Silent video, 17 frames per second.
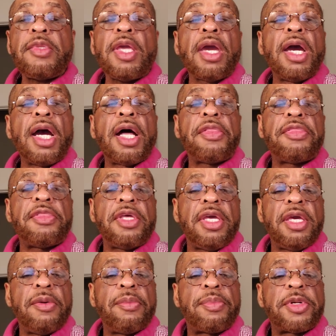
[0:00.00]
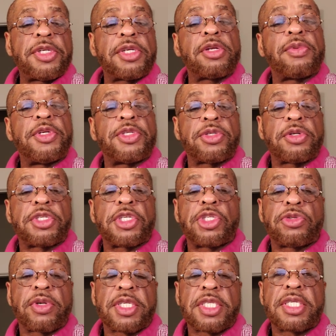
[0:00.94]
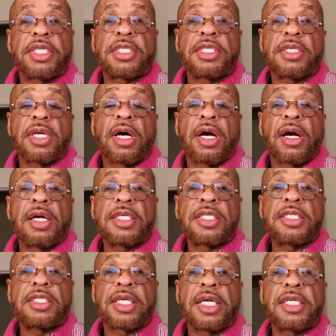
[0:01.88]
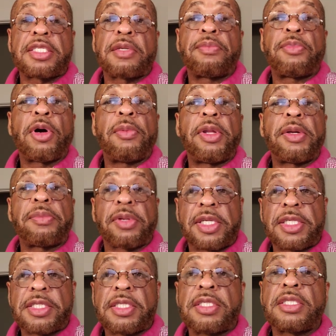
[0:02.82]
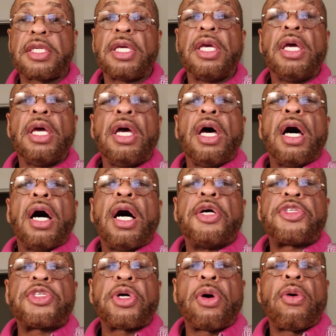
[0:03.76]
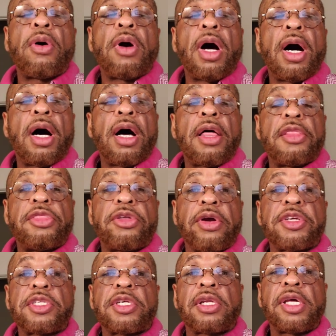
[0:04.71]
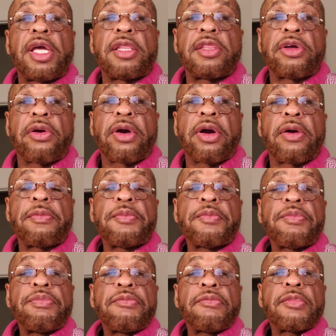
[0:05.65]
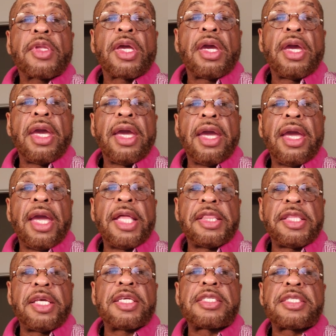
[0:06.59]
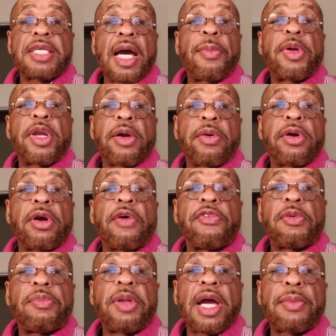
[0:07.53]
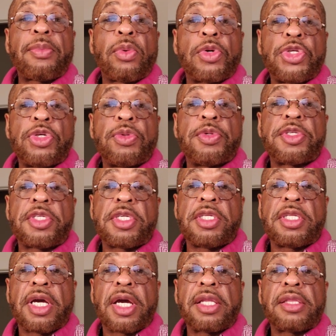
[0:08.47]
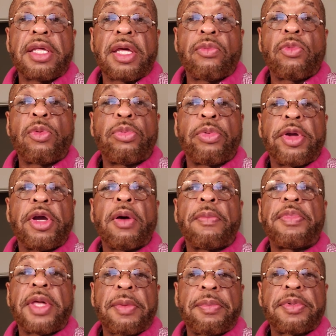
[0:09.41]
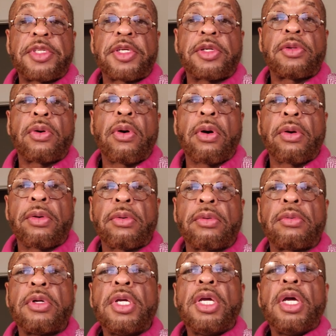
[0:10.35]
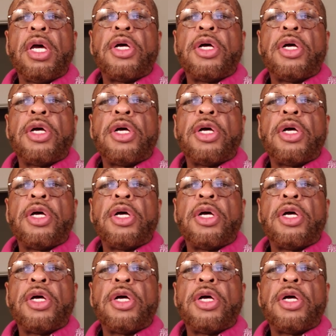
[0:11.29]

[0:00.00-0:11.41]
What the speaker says: And the particular research addresses sex in public places. So there is a link there in the assignment area of your Blackboard. You will see that will bring up that particular article.